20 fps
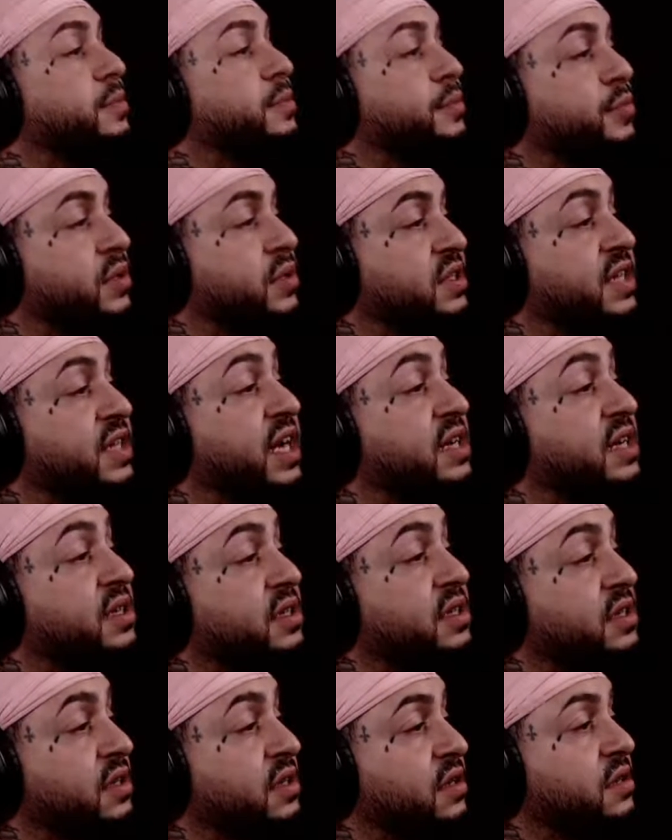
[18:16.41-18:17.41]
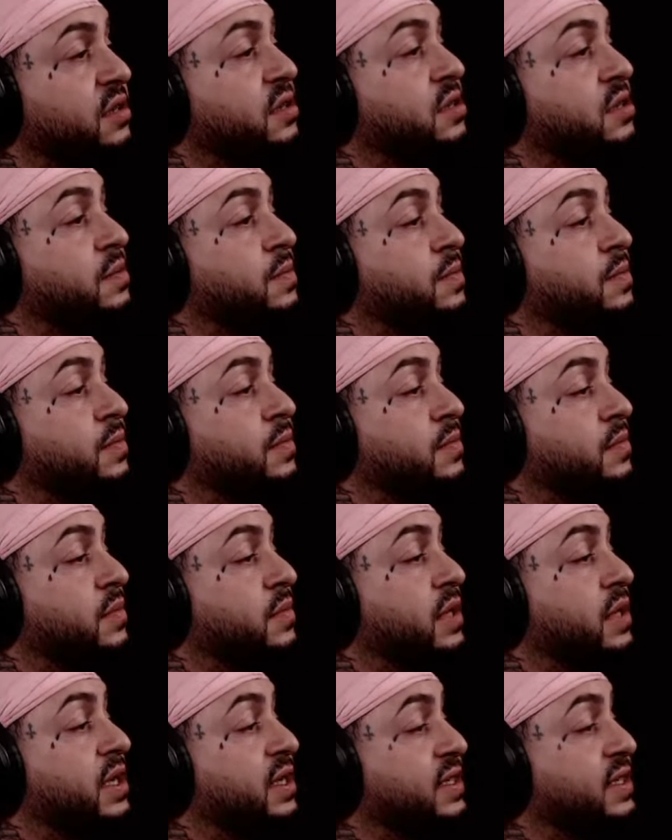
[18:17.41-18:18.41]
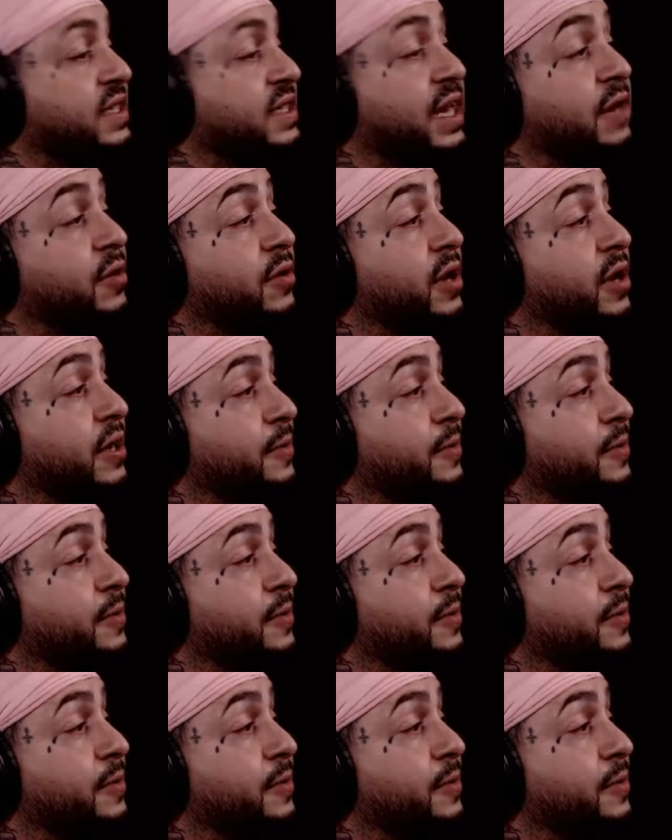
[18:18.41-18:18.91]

protecting us. And it's not right.